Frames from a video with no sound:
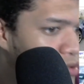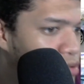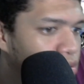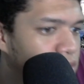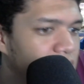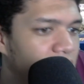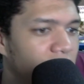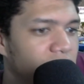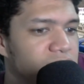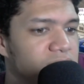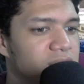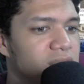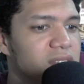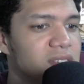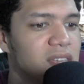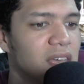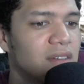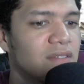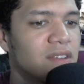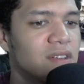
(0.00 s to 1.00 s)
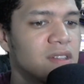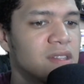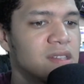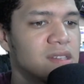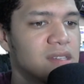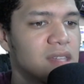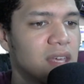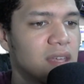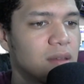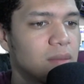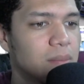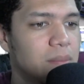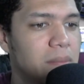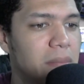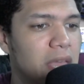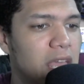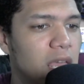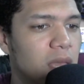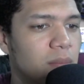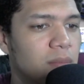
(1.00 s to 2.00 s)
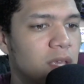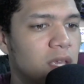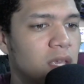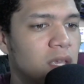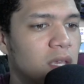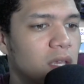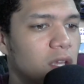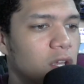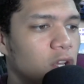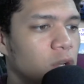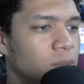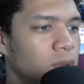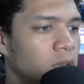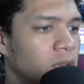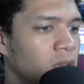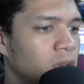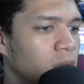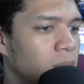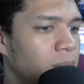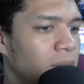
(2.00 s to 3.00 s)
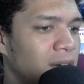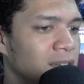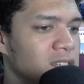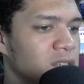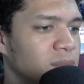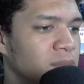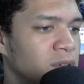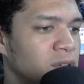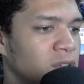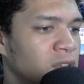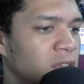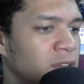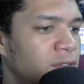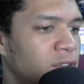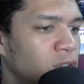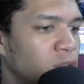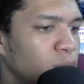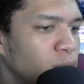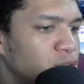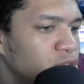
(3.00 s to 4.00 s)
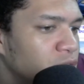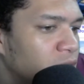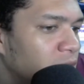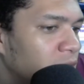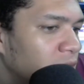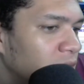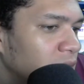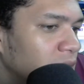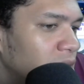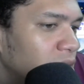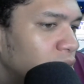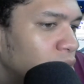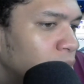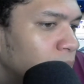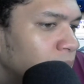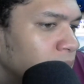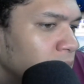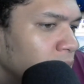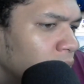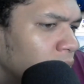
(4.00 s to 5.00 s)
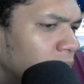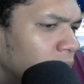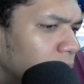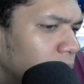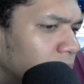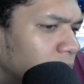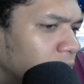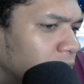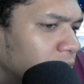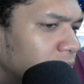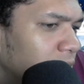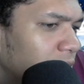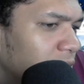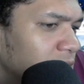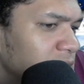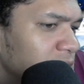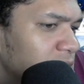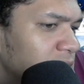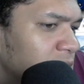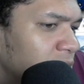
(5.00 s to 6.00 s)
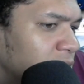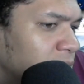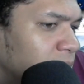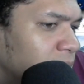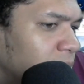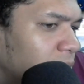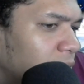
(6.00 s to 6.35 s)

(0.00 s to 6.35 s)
2007s that maybe could be a possibility if you know what you're getting into. But as I said,